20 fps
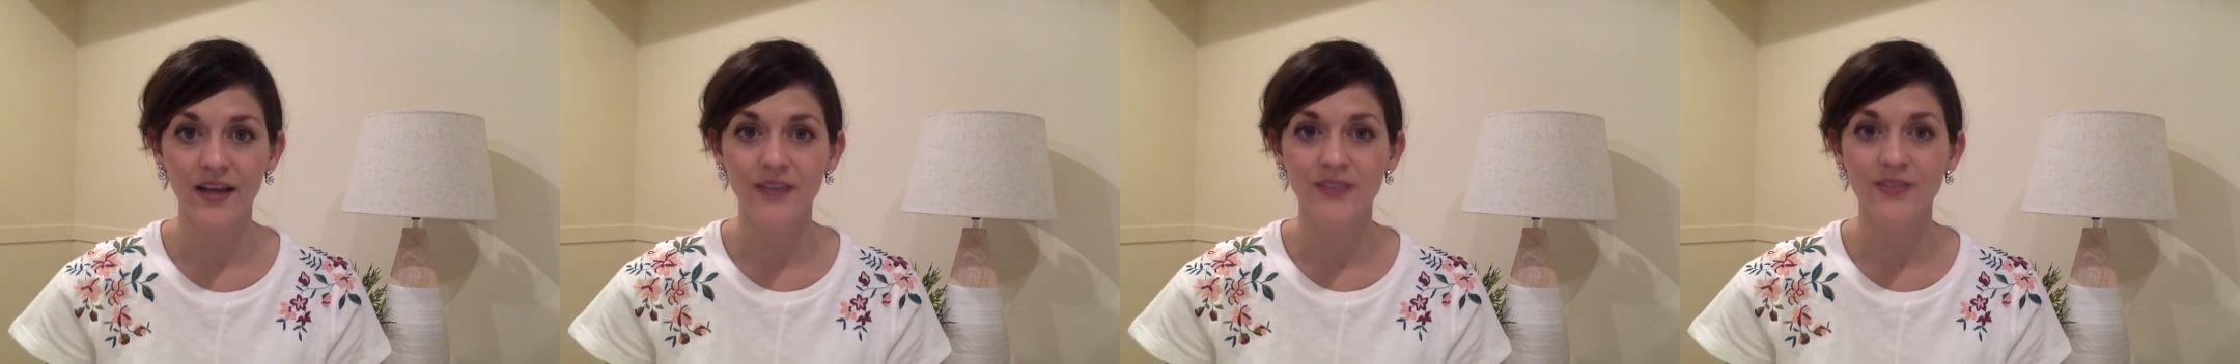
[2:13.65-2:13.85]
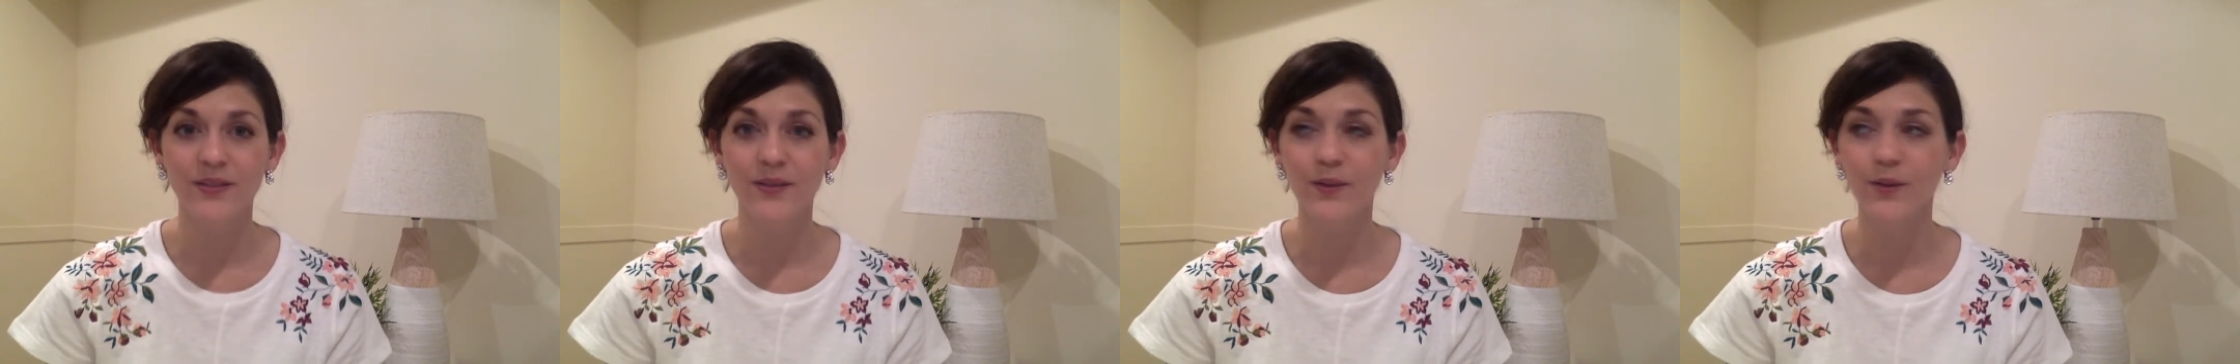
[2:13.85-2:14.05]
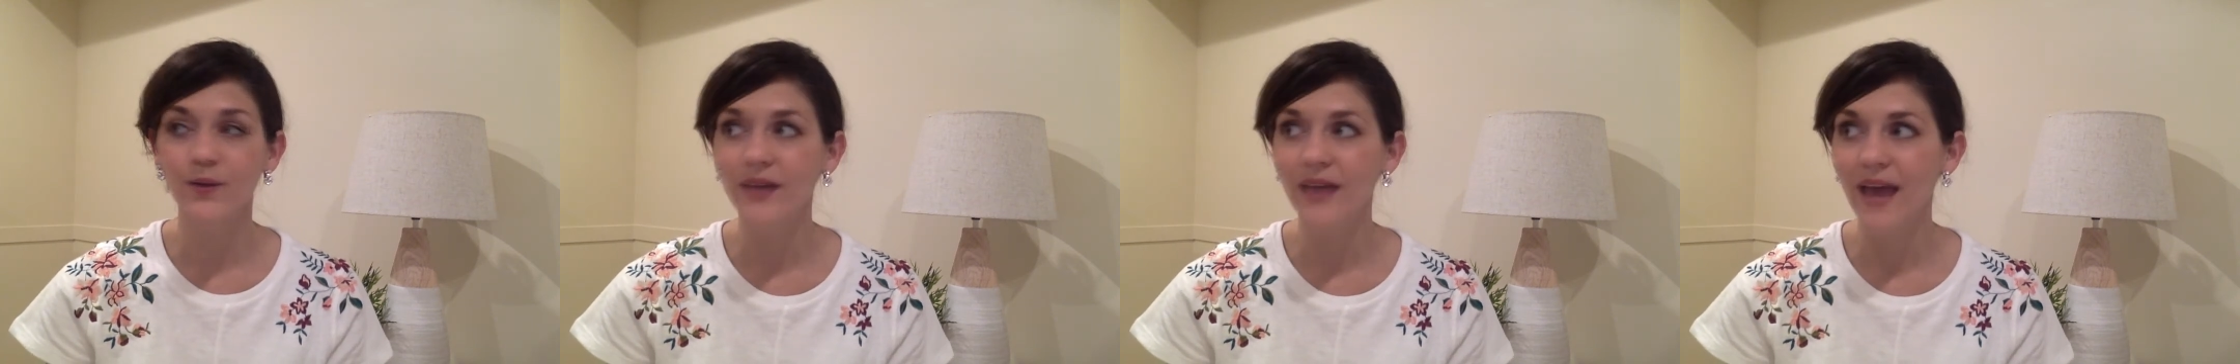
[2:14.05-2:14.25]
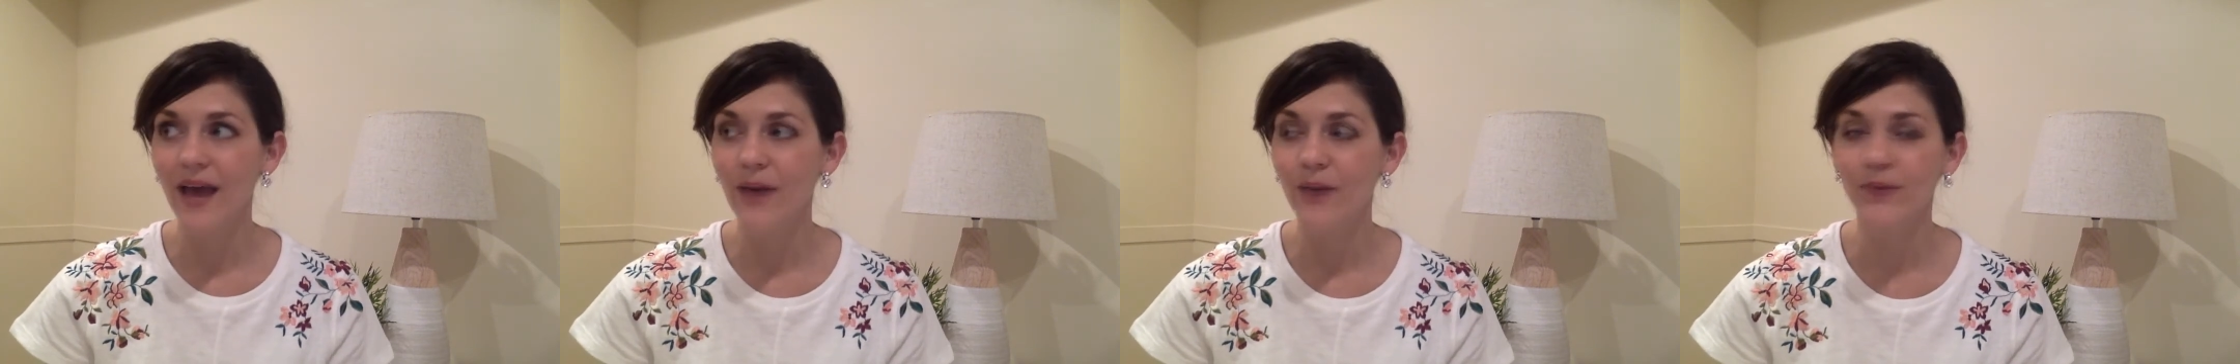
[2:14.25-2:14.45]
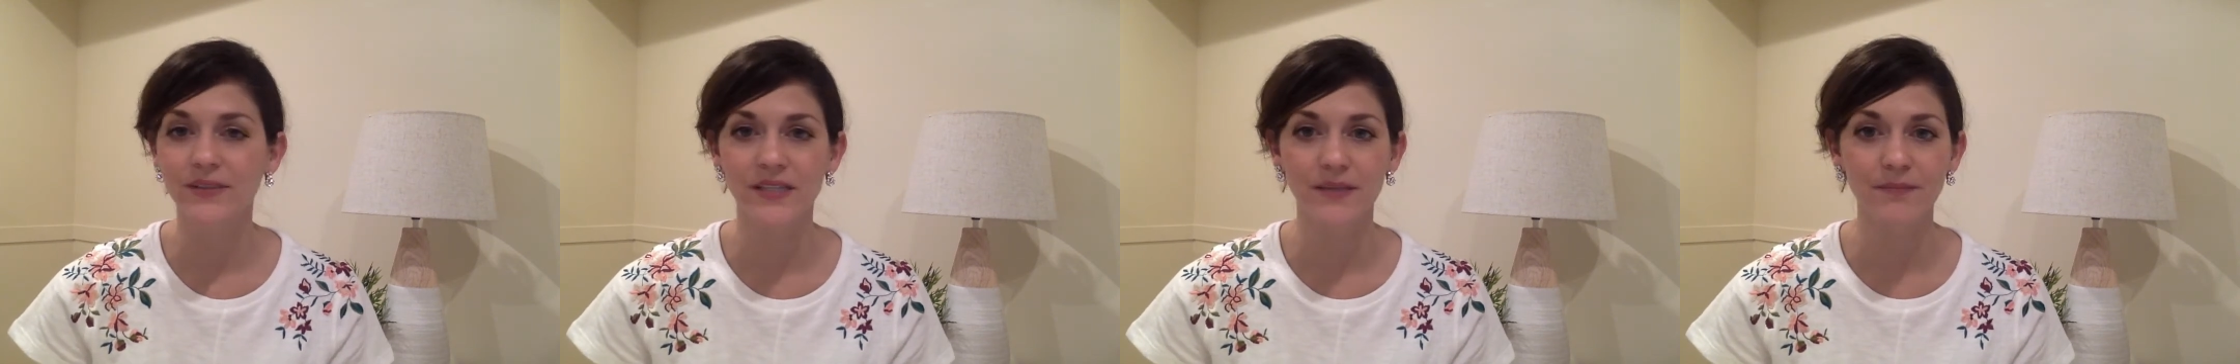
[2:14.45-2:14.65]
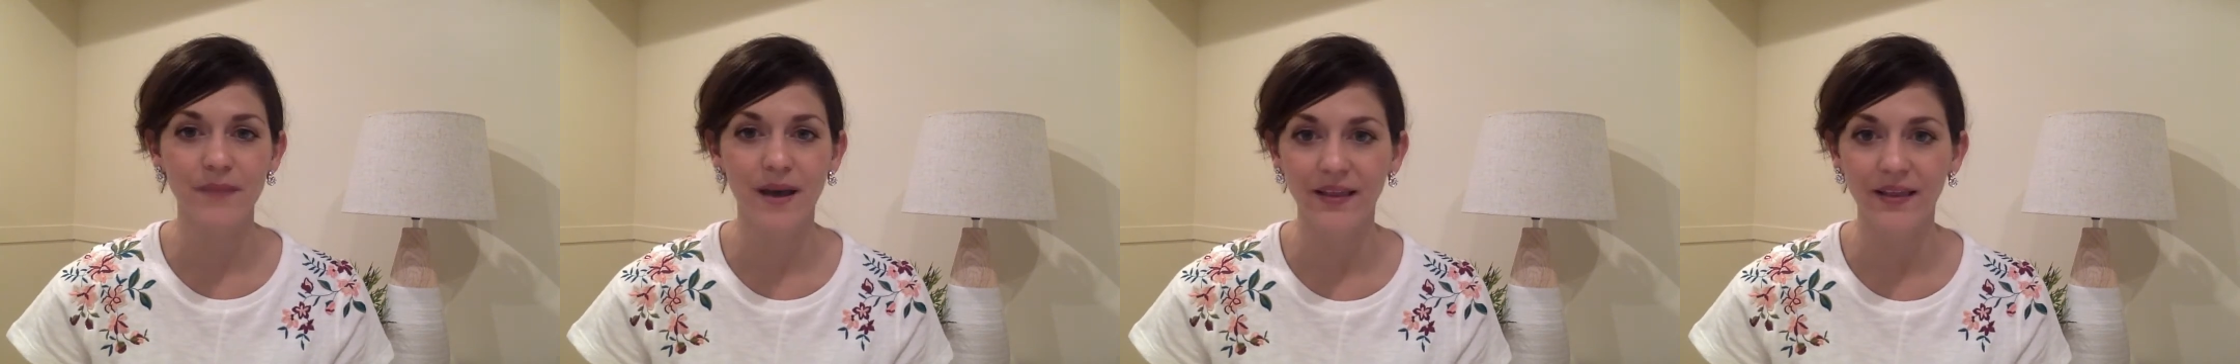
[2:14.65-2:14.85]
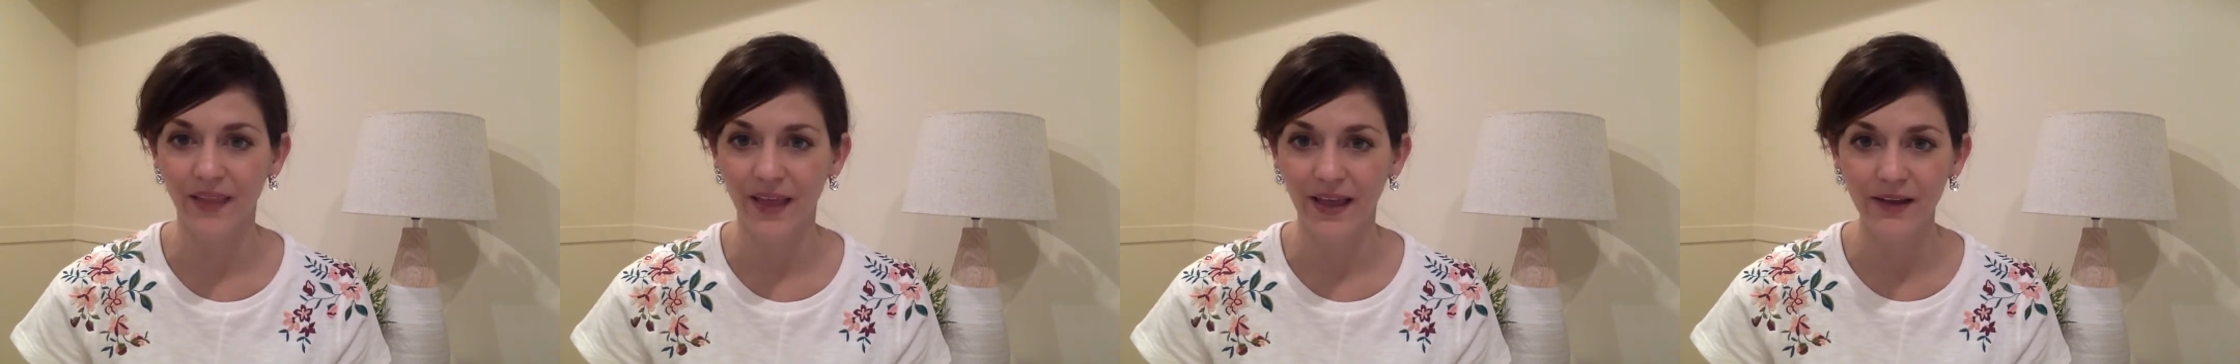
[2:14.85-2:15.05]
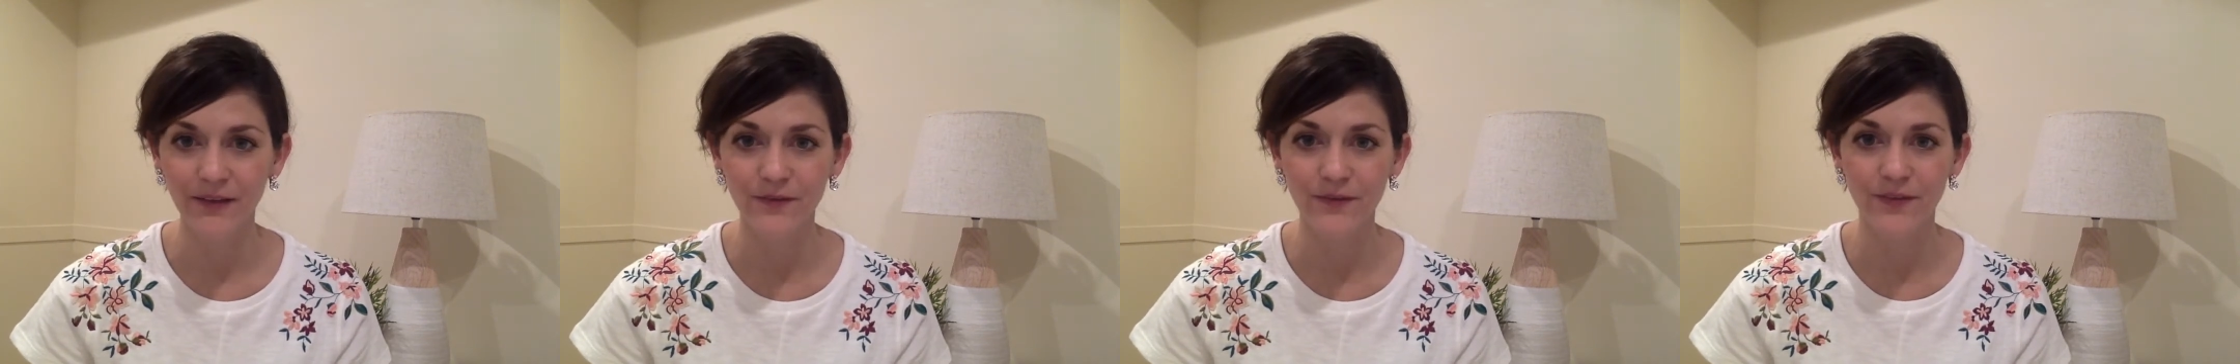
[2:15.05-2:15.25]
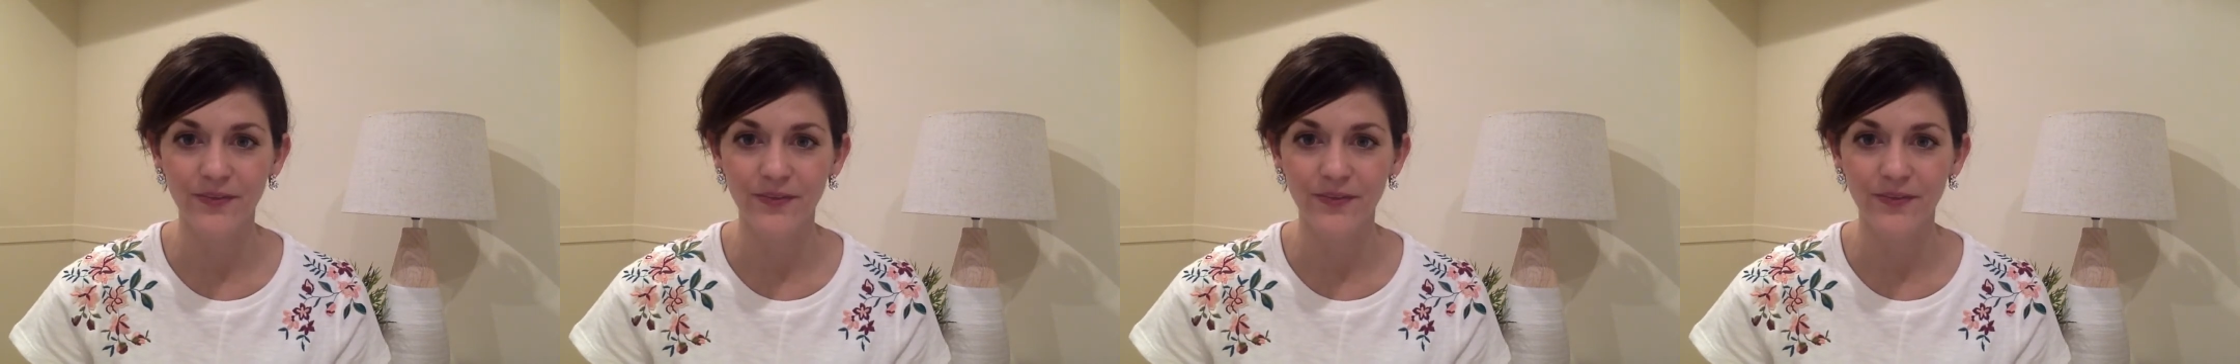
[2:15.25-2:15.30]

to look at what's in my life